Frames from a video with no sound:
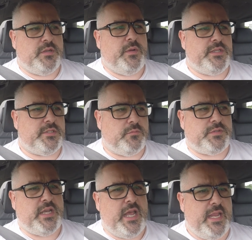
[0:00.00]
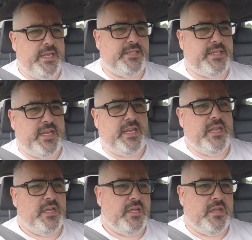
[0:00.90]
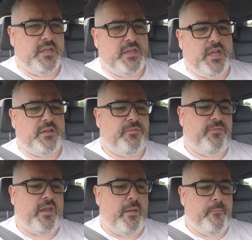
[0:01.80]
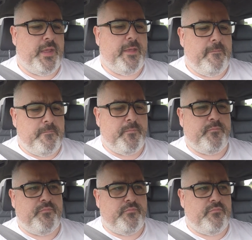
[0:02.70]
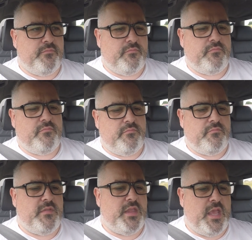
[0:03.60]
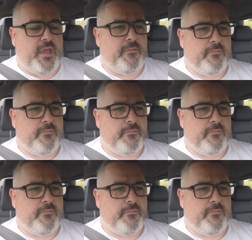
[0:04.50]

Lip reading: went up to 80, nice flat bit, yeah,